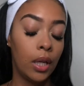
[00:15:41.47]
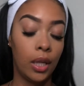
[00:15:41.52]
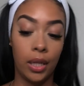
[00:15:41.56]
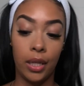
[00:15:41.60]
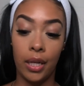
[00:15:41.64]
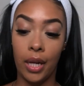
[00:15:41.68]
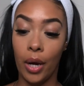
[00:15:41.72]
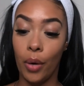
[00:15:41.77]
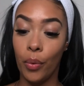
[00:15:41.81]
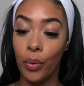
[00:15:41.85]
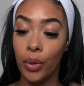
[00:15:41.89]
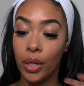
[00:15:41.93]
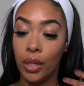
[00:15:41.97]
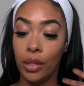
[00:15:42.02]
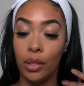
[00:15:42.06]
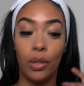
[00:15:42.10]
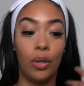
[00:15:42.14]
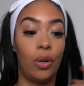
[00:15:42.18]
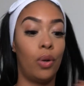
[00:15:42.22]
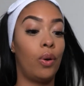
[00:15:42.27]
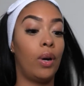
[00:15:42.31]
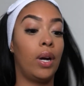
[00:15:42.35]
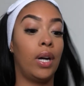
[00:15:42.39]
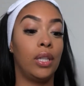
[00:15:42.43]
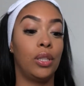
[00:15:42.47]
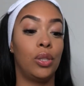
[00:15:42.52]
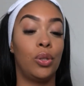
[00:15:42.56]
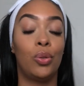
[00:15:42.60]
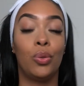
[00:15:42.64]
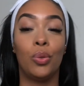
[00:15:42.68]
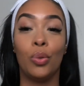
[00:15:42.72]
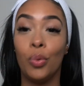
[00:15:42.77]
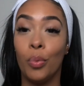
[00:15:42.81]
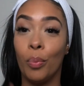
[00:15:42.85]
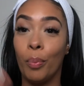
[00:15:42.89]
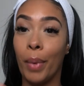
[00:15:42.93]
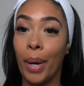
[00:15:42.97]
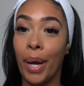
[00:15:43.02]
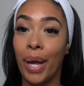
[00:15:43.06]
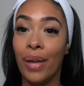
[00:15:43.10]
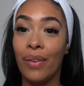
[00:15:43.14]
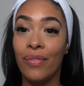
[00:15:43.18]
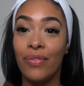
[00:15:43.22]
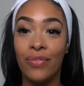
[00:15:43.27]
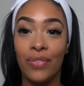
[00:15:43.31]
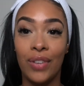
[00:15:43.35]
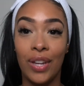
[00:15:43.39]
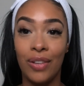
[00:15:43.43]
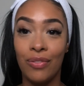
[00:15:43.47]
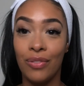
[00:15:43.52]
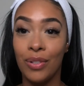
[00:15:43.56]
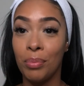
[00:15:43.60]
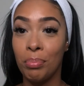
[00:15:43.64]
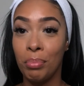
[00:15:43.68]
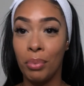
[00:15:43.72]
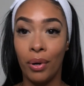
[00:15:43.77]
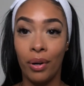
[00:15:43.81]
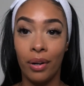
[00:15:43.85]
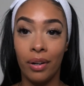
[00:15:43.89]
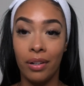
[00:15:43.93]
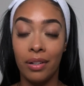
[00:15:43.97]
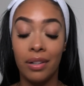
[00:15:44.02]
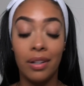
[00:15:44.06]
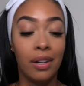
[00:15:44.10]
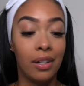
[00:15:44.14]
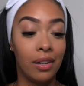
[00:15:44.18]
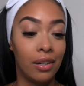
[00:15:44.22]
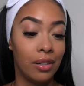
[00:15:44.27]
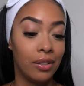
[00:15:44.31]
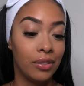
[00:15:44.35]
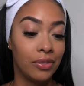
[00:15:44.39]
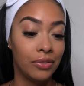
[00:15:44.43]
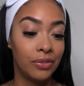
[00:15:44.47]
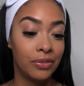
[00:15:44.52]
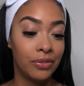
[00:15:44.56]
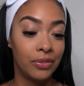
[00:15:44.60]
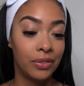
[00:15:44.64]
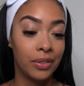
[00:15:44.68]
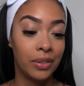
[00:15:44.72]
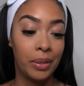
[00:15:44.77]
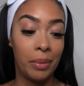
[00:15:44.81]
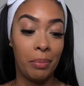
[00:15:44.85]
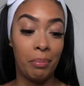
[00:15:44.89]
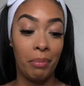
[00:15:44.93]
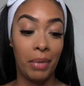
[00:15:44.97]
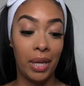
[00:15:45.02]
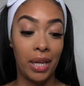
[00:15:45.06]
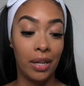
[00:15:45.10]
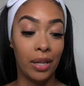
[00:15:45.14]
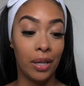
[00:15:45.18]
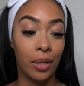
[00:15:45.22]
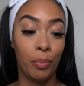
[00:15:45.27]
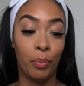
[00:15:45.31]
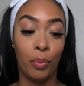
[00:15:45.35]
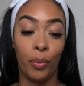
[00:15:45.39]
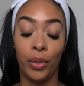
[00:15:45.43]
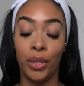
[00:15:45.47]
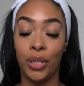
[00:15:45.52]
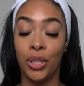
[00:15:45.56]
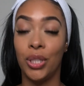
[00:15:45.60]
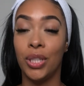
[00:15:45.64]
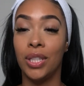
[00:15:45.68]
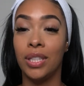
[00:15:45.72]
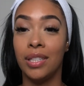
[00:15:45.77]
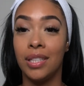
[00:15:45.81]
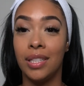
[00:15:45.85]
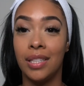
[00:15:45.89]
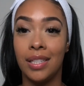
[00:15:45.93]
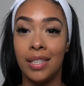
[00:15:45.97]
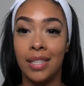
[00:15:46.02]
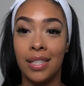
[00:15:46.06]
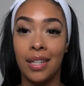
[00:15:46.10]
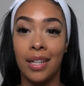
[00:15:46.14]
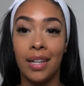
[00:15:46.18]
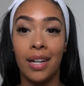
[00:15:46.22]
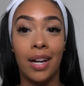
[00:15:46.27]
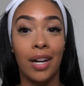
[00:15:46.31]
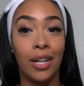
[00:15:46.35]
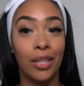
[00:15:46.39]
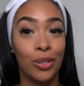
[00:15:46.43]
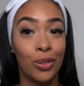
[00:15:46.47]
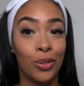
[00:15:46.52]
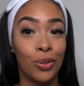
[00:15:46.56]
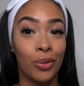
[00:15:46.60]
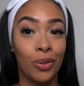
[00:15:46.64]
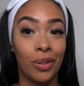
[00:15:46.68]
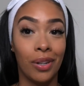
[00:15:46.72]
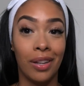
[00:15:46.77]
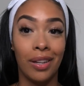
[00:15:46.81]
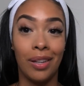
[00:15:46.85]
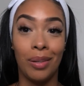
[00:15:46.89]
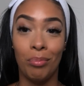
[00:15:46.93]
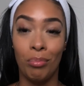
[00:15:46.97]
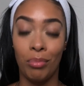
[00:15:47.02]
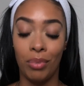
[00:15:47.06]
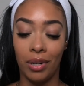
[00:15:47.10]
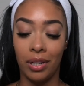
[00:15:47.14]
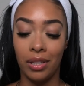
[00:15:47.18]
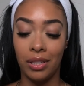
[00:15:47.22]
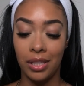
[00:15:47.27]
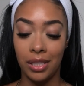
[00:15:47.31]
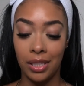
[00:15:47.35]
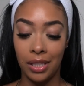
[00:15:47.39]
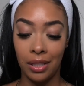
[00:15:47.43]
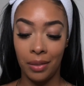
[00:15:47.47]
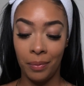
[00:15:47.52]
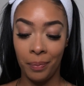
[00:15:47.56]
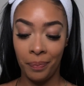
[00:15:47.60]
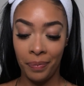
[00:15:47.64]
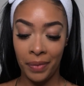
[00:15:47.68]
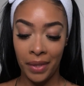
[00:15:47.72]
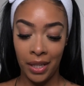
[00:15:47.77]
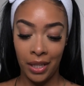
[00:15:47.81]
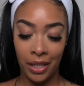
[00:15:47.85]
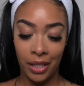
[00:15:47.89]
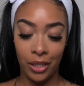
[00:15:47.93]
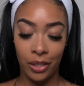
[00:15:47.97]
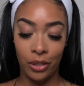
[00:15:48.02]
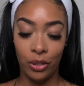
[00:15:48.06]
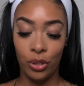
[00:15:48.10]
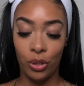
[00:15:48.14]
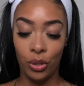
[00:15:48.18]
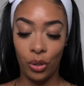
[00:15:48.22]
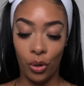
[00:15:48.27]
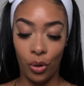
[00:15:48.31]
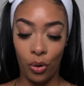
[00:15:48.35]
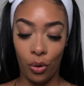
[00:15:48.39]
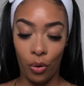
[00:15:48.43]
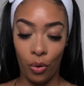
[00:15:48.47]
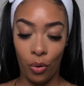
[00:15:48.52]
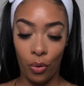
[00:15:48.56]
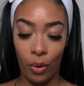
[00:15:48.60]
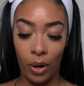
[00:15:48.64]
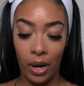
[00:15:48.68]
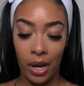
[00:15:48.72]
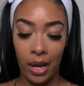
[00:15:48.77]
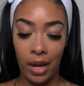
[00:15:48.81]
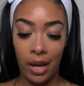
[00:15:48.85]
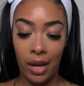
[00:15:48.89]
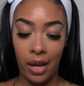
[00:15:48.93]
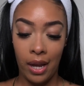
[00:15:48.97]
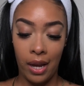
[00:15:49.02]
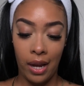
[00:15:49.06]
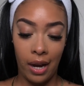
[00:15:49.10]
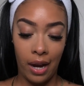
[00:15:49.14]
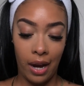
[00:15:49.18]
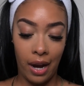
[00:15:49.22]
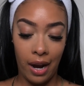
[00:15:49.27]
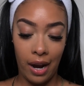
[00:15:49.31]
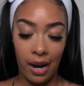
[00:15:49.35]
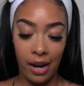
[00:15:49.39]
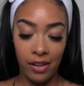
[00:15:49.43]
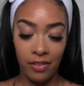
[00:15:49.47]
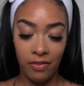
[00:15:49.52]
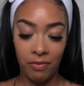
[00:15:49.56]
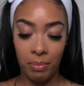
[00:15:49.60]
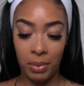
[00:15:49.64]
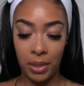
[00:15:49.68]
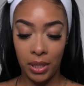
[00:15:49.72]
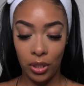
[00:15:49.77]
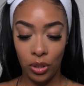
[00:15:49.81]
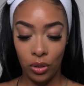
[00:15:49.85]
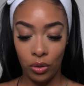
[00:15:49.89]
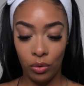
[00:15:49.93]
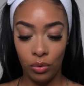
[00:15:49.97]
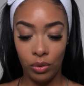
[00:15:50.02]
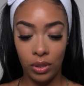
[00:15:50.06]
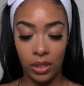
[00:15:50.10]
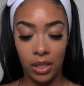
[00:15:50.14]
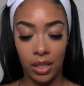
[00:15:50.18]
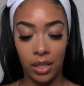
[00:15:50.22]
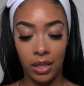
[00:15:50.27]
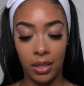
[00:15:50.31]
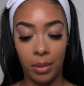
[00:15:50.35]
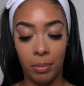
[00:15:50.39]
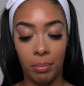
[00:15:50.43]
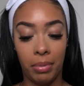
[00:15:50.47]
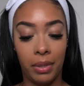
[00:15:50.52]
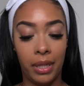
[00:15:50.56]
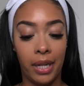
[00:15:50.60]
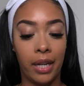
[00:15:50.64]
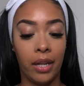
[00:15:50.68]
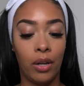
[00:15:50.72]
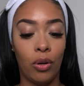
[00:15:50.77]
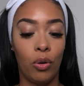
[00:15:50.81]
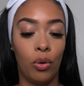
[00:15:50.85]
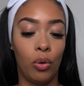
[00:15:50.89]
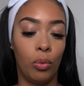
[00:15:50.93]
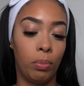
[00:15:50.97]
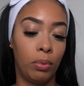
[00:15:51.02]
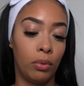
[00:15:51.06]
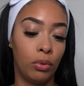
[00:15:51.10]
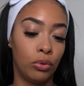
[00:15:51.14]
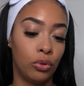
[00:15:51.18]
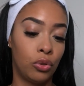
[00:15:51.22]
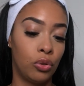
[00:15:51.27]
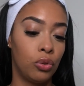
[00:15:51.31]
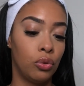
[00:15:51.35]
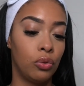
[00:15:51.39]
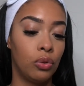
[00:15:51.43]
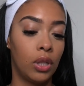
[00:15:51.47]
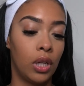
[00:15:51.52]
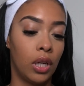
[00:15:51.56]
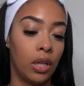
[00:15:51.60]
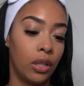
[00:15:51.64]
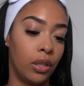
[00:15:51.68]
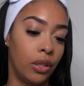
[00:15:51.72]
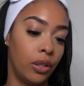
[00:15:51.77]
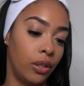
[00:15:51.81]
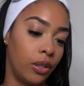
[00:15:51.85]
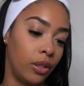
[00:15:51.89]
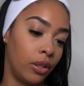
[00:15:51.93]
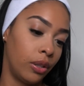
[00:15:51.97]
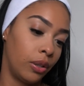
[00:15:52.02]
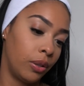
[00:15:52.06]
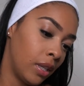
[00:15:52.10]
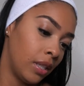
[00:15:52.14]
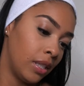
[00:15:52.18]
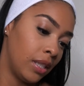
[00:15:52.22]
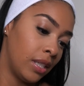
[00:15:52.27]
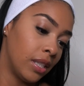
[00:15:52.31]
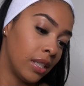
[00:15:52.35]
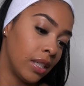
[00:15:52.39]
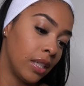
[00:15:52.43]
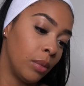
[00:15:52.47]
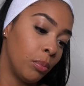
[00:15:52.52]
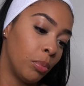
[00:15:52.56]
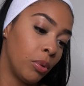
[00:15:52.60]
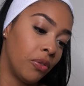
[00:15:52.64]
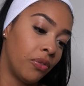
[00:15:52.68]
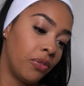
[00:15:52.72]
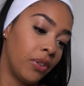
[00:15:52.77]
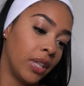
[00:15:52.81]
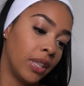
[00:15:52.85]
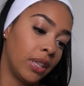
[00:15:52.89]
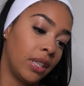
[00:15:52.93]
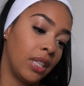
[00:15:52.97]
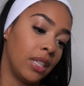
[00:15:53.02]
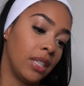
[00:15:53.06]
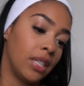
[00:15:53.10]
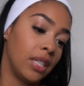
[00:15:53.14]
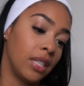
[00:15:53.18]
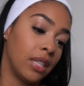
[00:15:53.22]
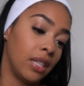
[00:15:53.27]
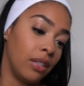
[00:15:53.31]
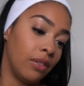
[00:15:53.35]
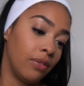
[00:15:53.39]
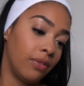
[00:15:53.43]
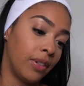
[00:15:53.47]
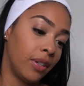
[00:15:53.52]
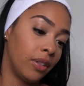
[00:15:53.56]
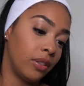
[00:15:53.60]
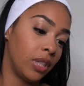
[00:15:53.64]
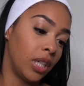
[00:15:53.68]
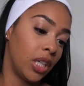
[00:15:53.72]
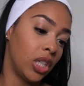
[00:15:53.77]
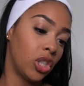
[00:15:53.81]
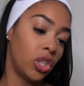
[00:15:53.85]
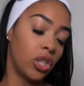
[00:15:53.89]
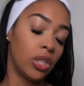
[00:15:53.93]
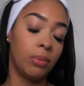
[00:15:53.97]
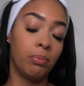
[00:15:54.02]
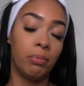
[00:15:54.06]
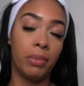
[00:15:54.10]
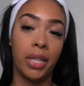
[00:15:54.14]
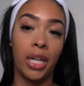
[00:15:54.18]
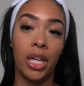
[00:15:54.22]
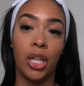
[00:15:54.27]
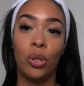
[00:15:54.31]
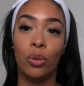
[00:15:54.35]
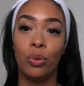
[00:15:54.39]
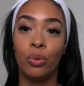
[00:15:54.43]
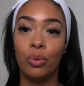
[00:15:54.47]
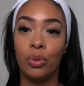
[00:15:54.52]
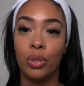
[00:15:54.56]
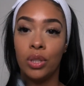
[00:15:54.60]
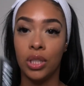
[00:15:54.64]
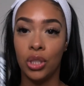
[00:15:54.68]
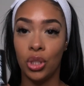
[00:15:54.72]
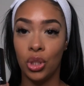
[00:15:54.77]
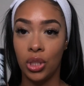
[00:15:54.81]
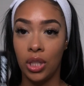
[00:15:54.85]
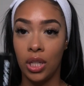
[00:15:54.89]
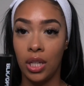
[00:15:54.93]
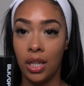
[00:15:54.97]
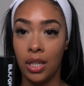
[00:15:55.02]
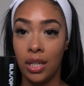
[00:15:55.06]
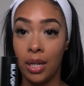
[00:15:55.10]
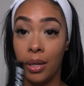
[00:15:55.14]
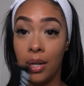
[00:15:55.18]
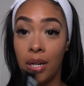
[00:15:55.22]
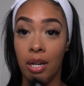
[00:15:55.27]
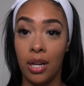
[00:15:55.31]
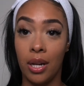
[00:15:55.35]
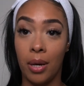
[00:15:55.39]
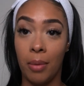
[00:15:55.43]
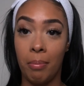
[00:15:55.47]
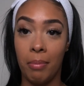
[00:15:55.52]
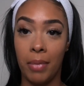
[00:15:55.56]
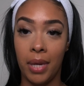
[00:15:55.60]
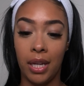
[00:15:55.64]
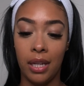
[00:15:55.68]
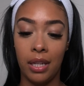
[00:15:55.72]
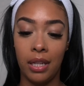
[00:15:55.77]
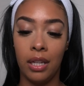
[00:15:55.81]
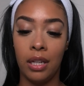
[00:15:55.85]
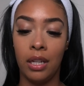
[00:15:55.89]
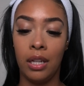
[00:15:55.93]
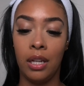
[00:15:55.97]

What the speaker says: Now we're gonna go on to my favorite part of makeup, which is contouring and bronzing. So I've been using the Black Opal True Color Skin Perfecting Skin Foundation, but I use the shade Nutmeg.